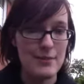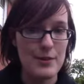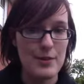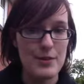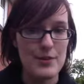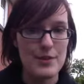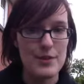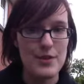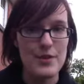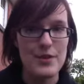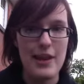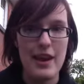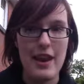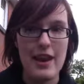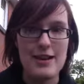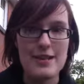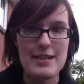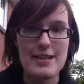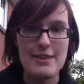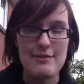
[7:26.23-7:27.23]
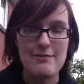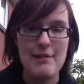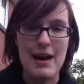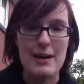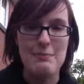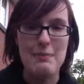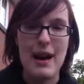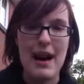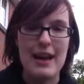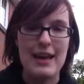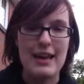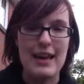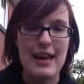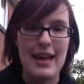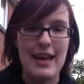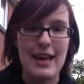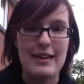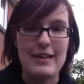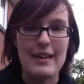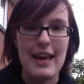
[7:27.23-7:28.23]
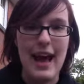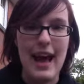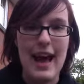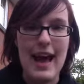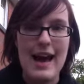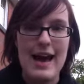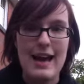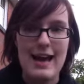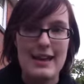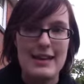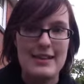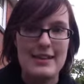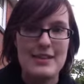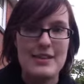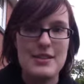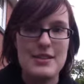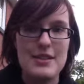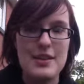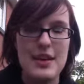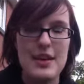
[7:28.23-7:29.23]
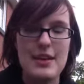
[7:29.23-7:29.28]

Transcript: got to do the last of my packing and